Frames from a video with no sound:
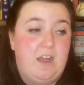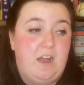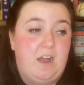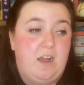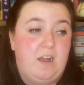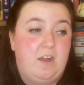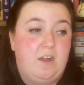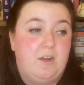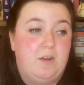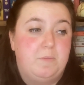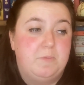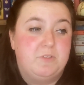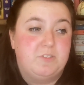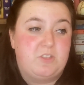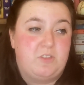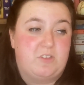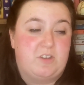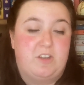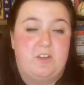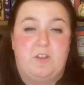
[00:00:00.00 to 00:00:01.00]
so
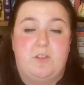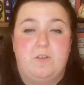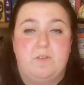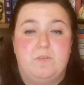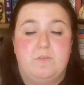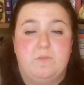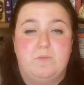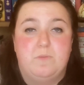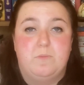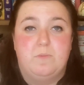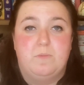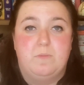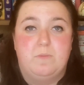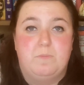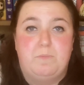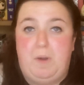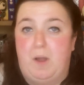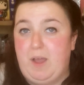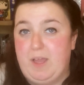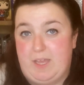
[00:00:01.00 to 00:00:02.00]
that I don't
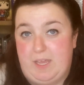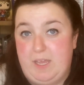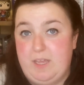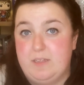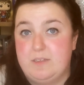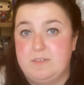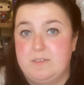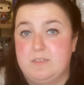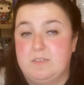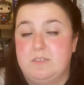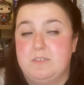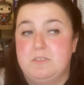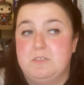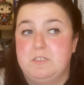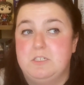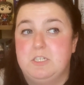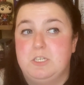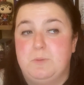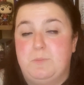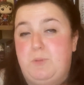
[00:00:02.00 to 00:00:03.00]
buy it,
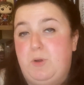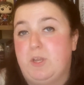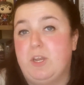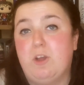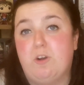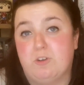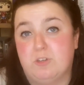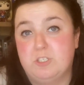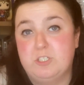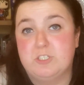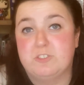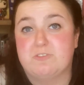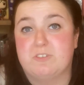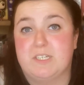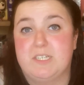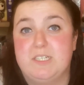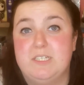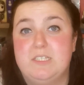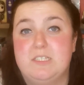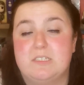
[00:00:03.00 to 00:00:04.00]
put it on
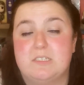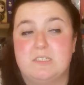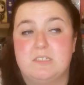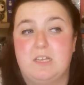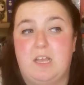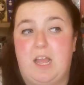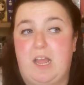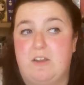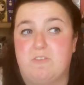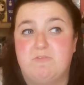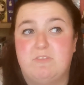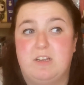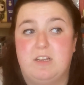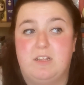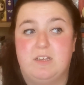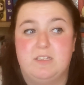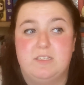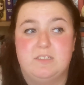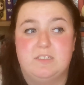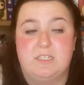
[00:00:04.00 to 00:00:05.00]
Goodreads, and
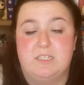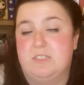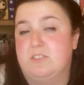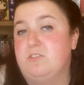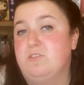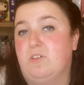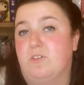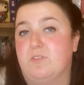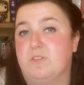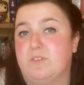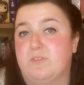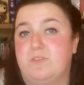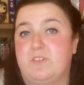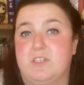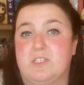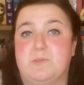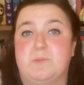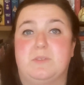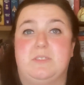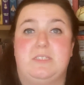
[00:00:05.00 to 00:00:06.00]
realise it's not the
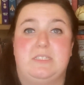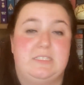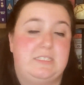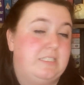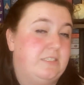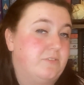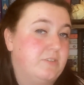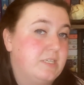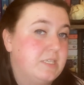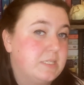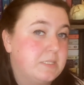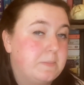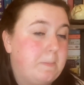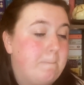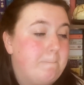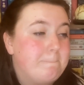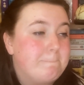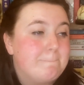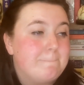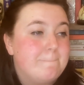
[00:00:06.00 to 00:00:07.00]
first one in the series.
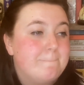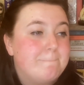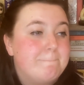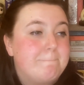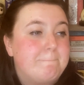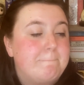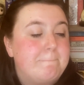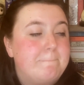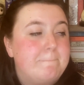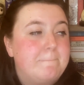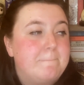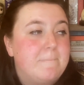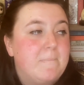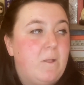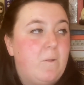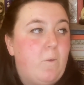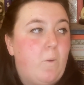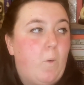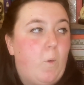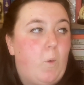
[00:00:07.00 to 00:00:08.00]

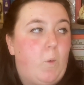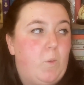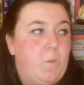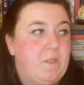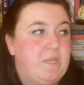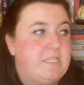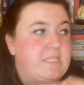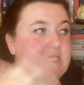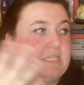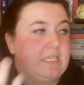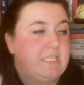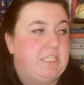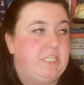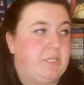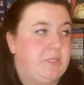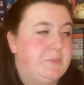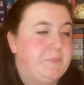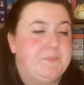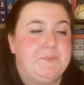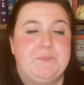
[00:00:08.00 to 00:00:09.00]
Or that it's like, you
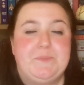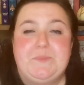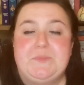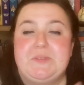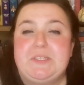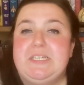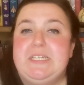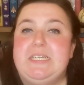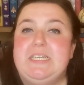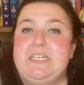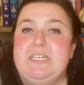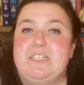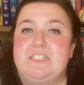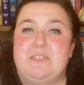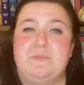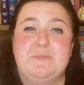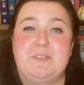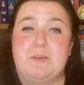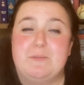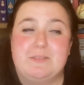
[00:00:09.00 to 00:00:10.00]
know,
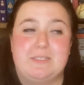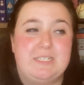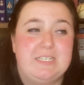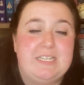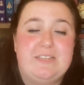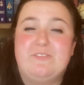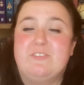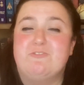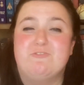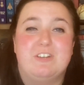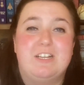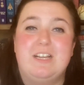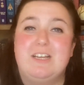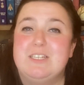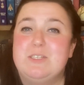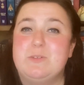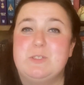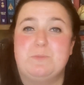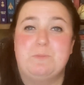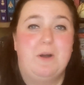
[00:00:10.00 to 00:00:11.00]
sometimes I didn't even
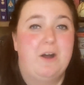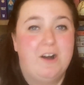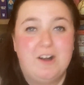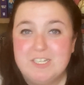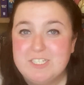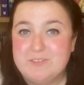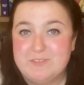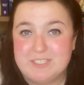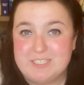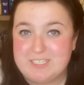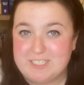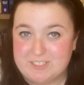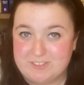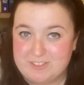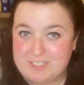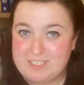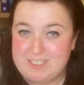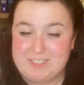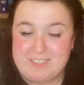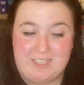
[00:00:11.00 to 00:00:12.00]
realise it was part of a
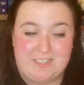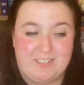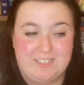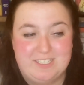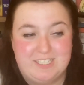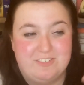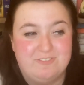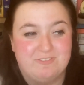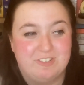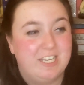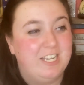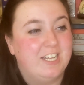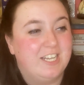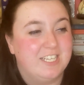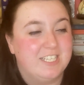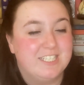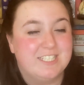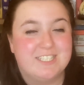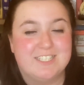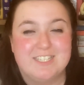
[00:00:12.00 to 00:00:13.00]
series, and I didn't
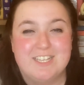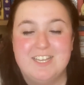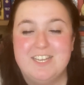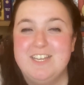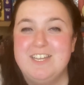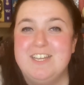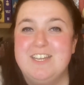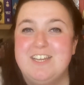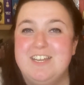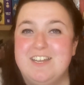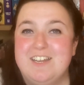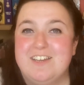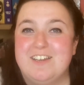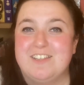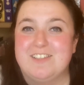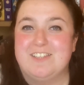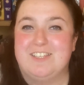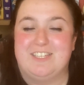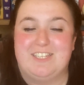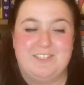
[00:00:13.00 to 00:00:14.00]
realise
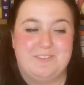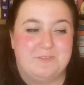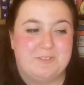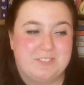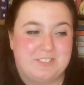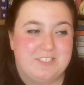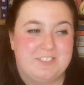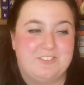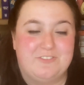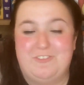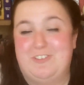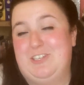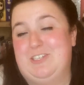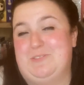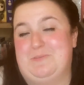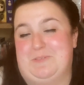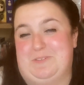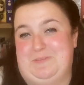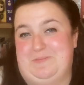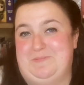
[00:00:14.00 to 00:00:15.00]
that it wasn't the
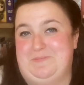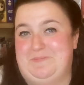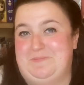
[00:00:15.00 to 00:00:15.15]
first one.